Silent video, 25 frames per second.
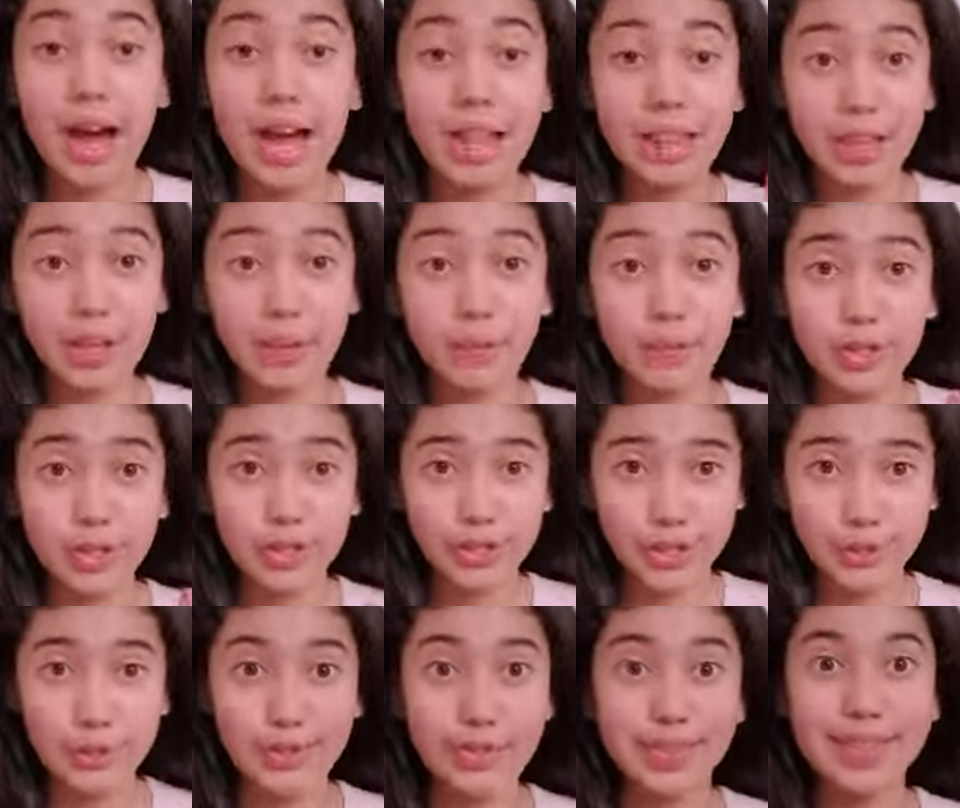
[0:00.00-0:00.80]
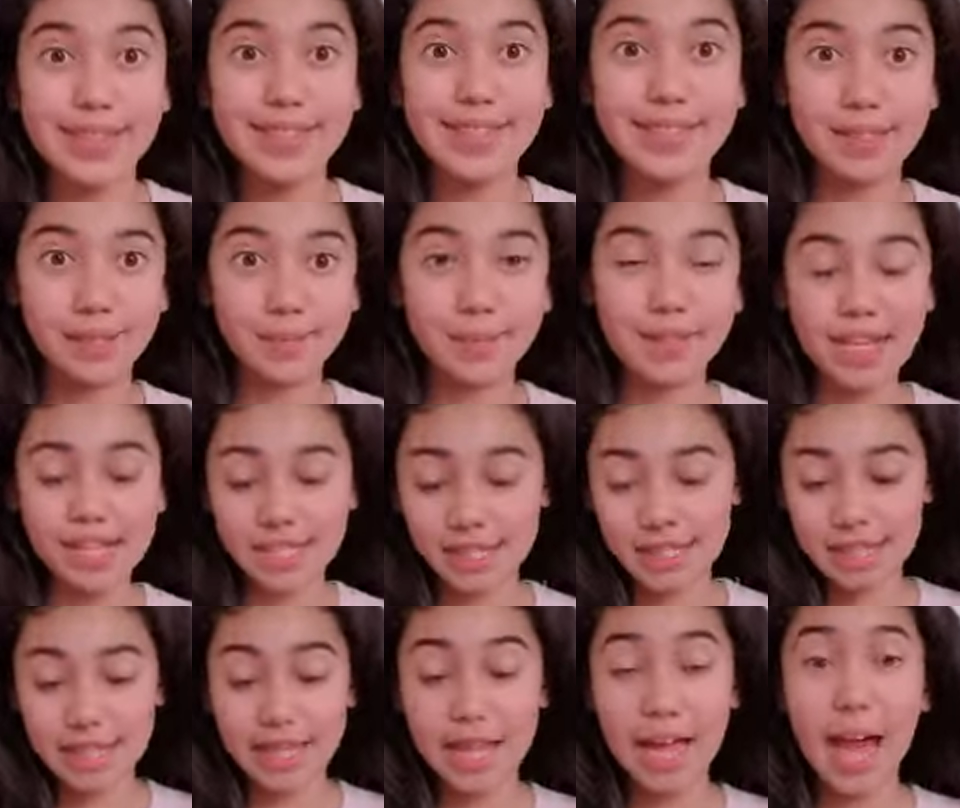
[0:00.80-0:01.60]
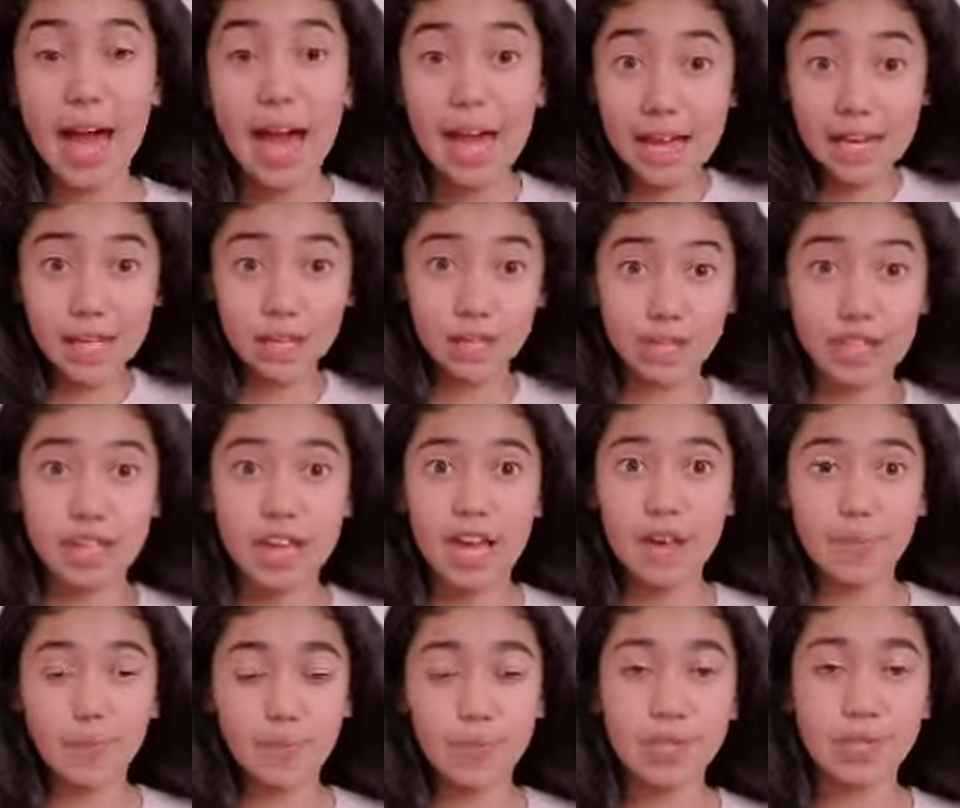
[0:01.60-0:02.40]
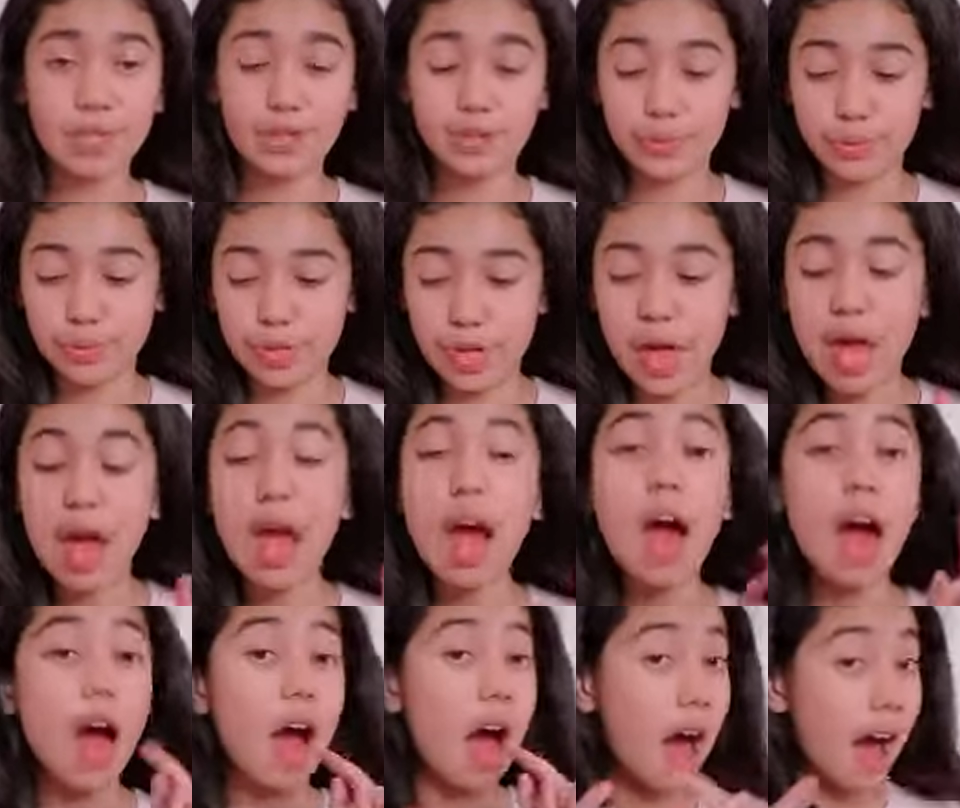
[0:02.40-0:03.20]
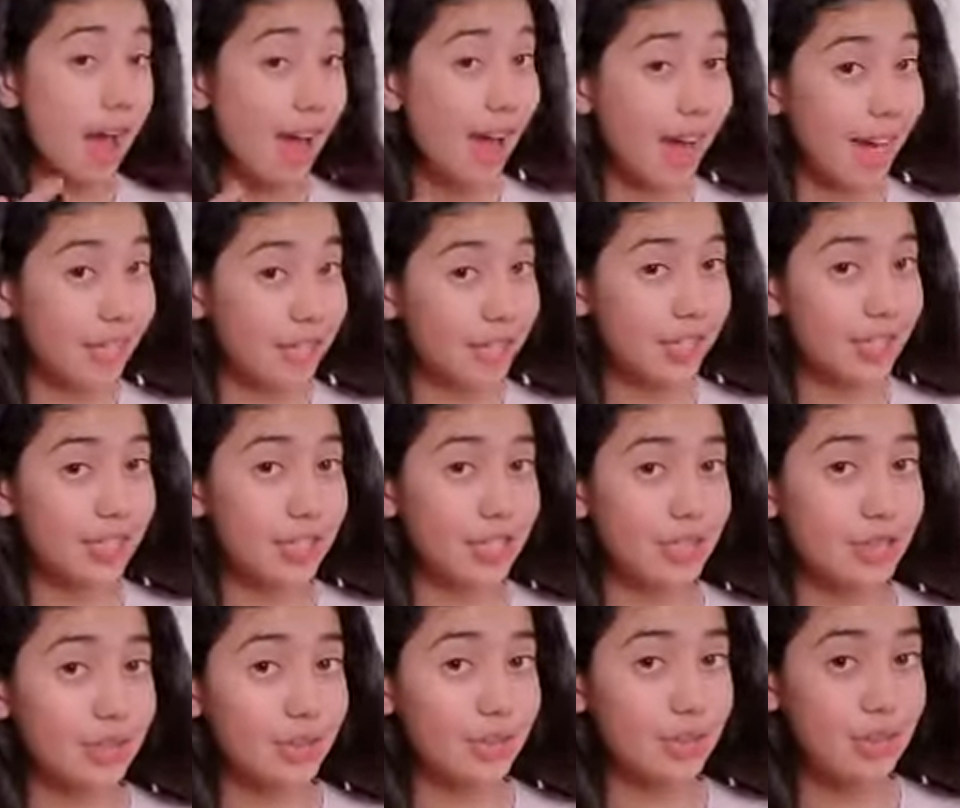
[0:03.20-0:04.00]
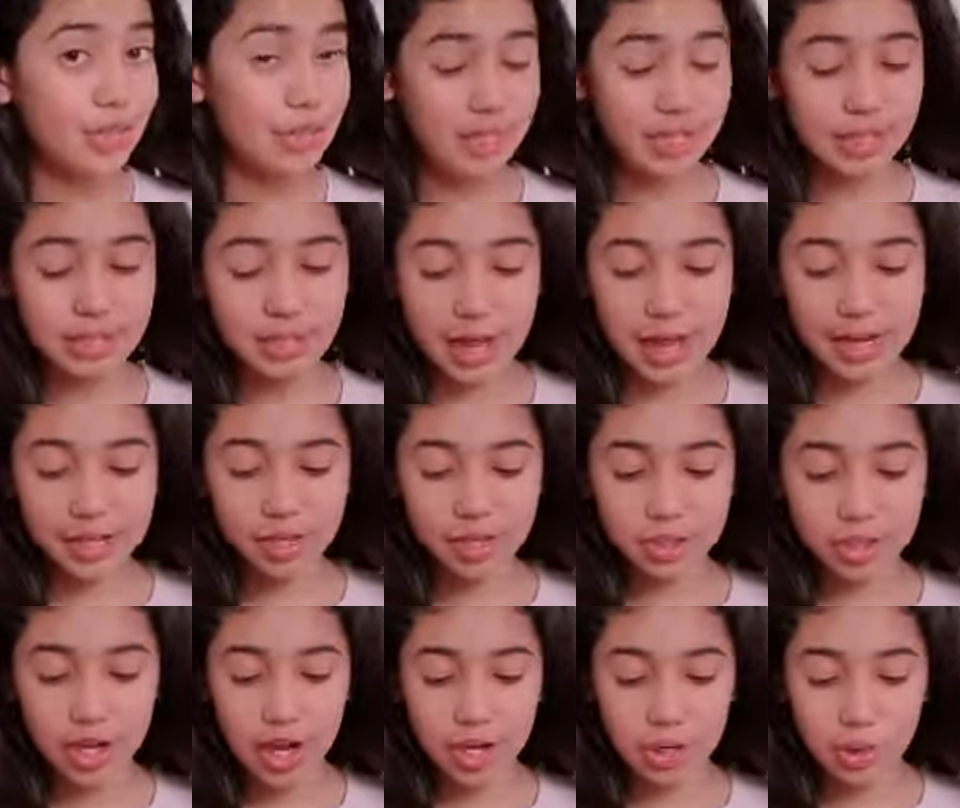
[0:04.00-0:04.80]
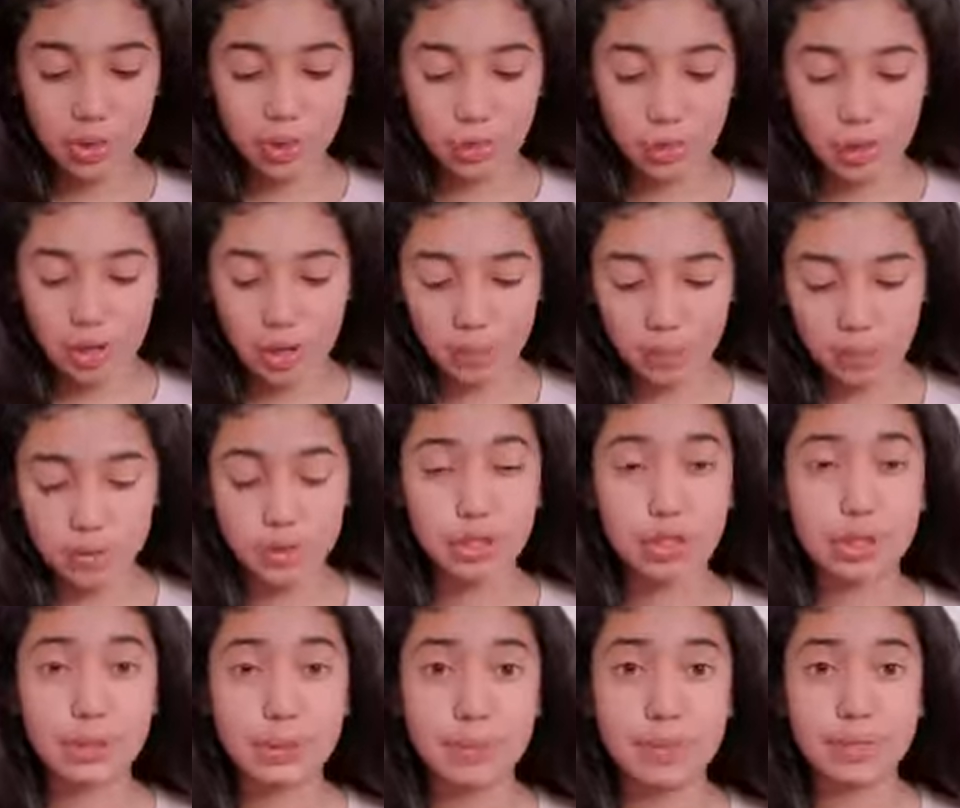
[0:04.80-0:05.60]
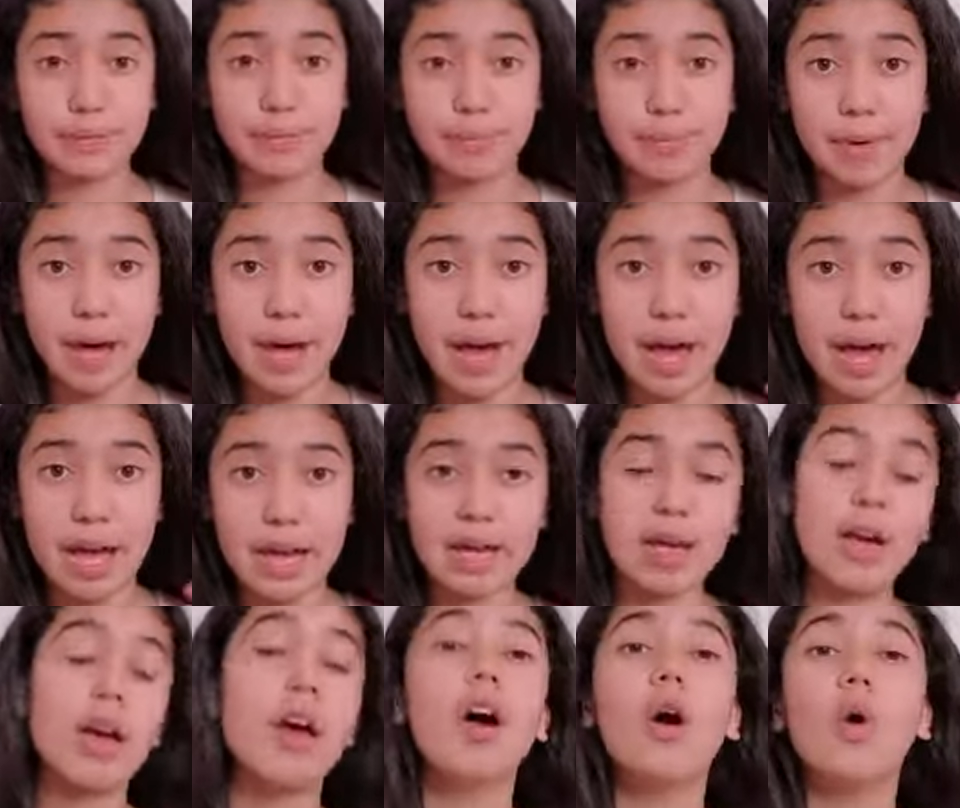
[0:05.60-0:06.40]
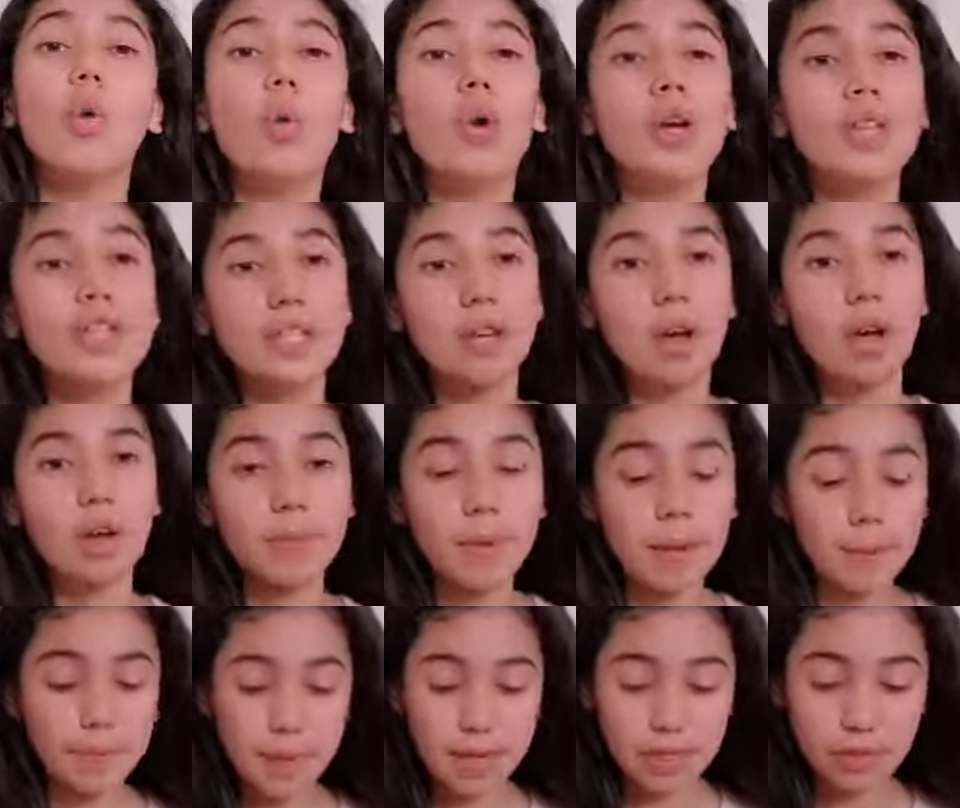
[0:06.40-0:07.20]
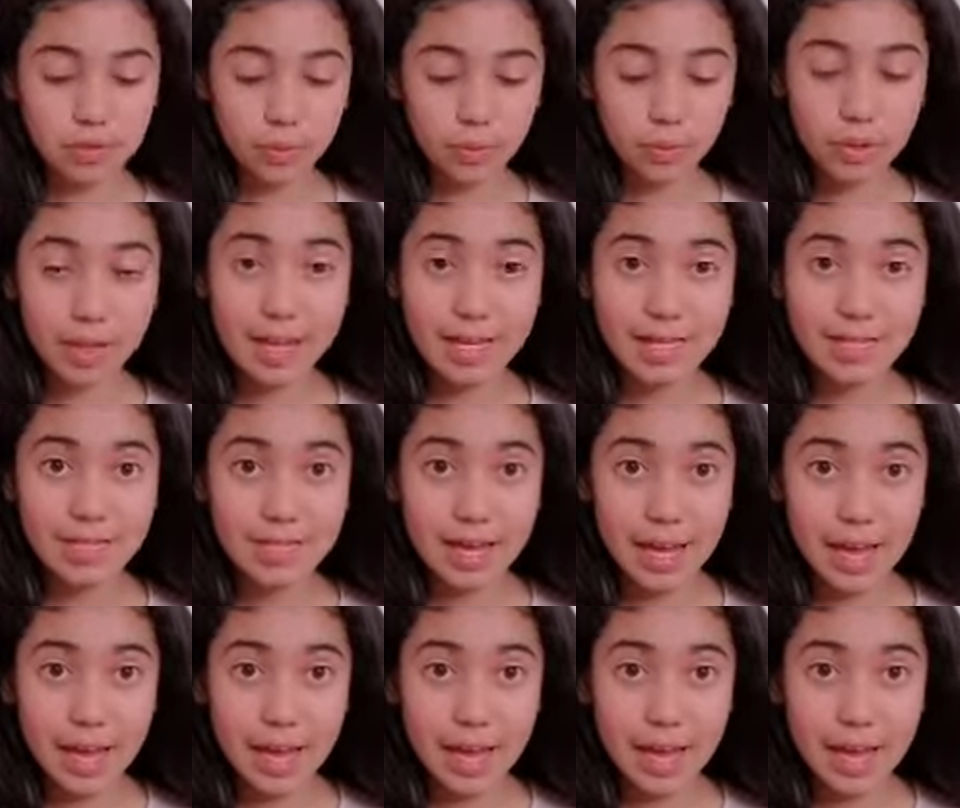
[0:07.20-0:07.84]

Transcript: I love to use this. Sometimes i like I actually have been using, I actually used this eyeshadow when I was doing my, what's on my pencil case.